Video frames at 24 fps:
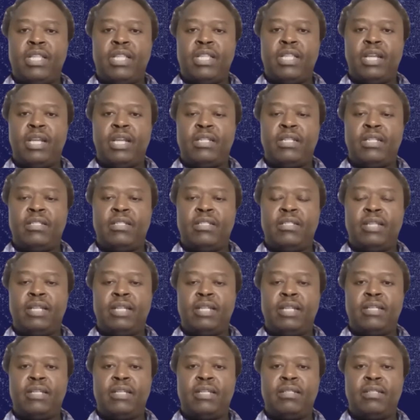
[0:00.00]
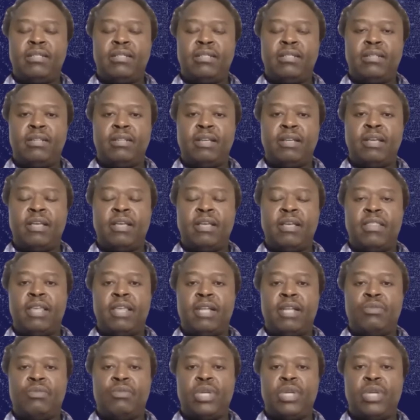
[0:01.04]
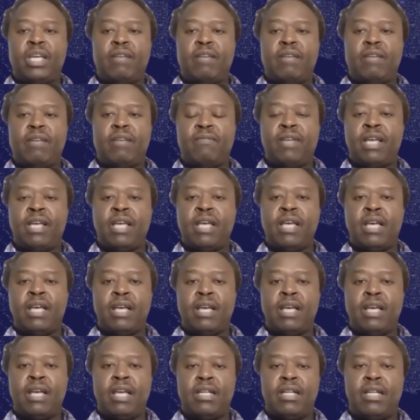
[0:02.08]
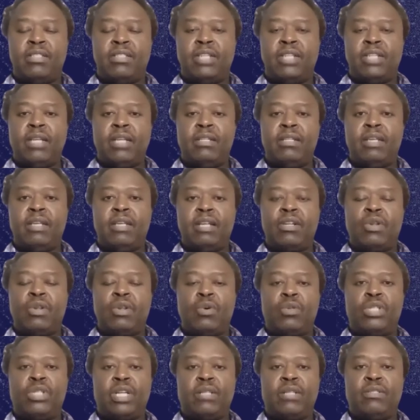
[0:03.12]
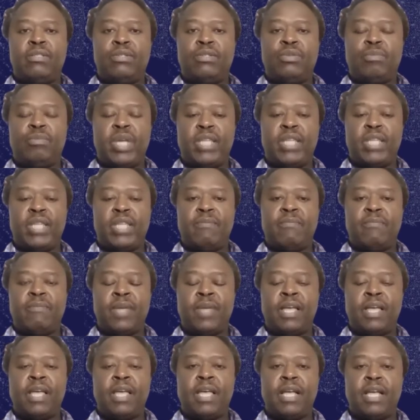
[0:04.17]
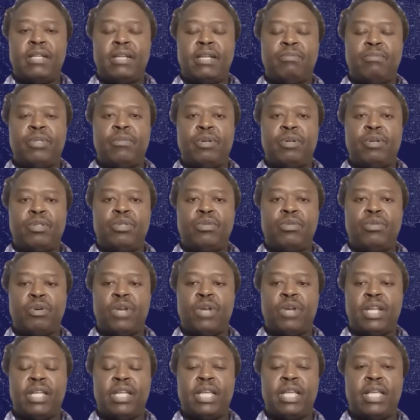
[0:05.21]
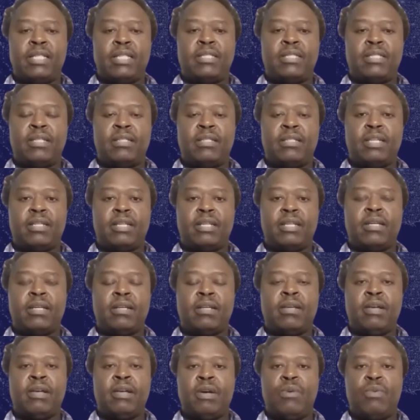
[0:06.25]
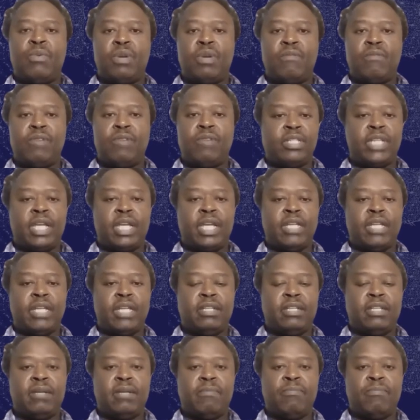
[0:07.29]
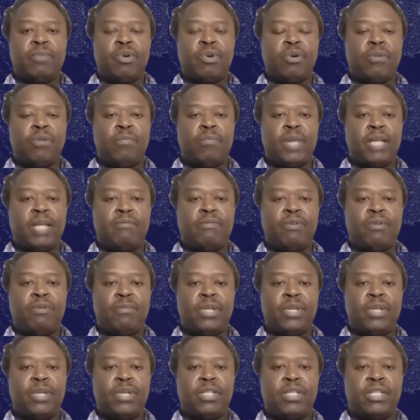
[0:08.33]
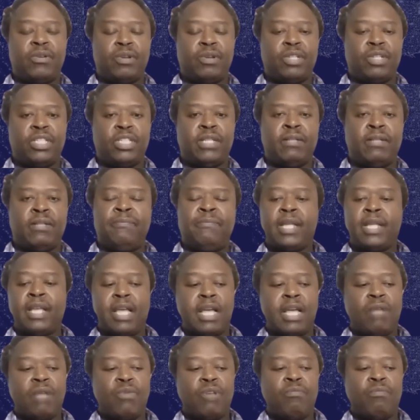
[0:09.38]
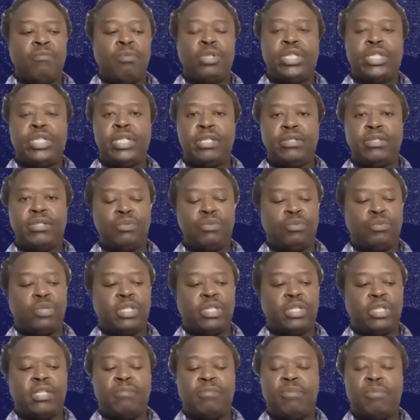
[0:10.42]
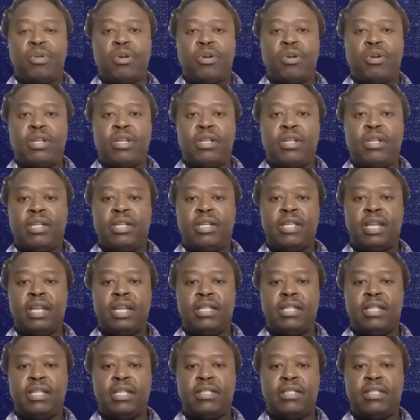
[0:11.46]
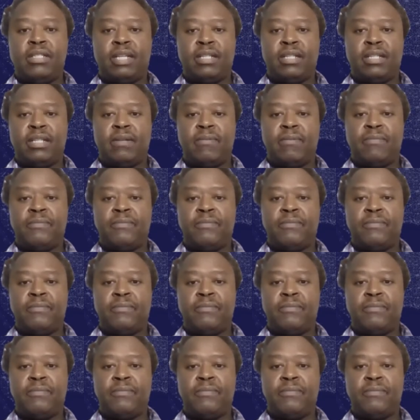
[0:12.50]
the electricity sectors that we have changed the enclosures to make them adaptable to the oil and gas sector. We have not changed the core platform and technology, and we have bushings which are deployed in the electricity sector.